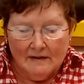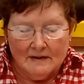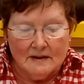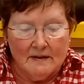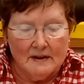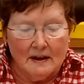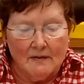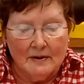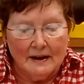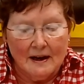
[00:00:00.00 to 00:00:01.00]
so that
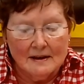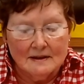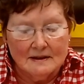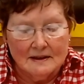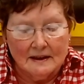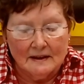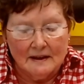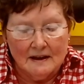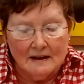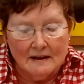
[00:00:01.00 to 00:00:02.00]
when I stick it
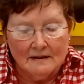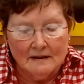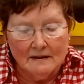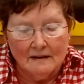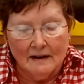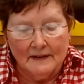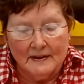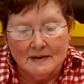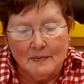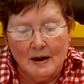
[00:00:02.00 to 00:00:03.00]
in on
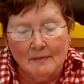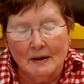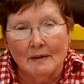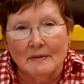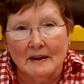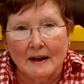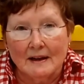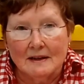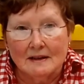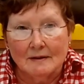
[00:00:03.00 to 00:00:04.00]
this pom-pom, and then I
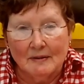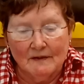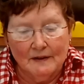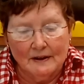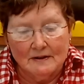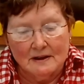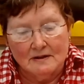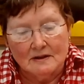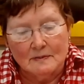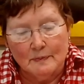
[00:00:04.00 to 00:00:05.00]
can take my fingers and
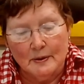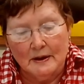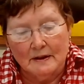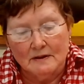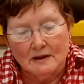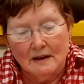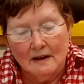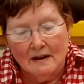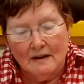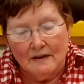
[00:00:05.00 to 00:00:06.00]
just pinch
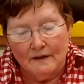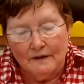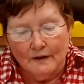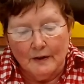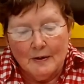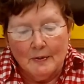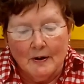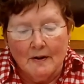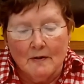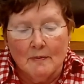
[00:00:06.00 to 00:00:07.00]
the furry
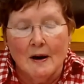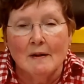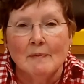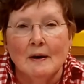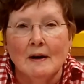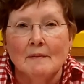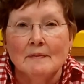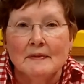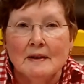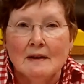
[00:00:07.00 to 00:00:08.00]
part of the pom-pom
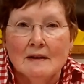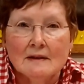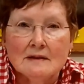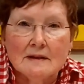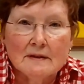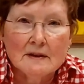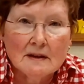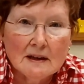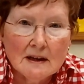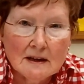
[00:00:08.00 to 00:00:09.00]
so that
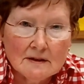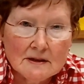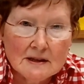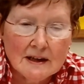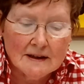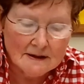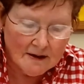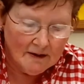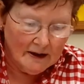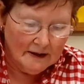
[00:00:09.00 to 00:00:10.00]
the ear stays
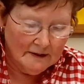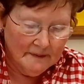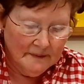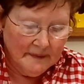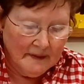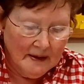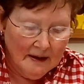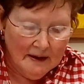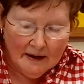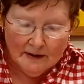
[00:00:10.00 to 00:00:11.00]
on.
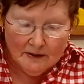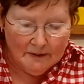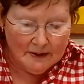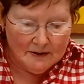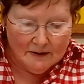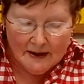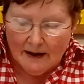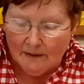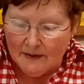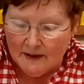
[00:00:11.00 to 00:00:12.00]
And you want to do
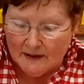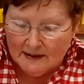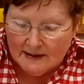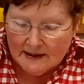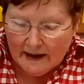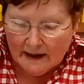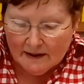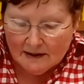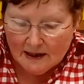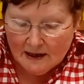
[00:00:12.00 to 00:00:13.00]
that with this
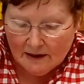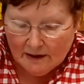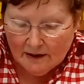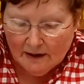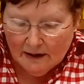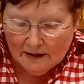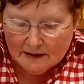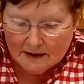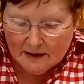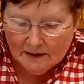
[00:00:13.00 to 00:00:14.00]
second ear
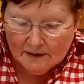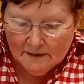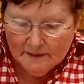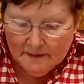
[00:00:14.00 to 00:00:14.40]
also.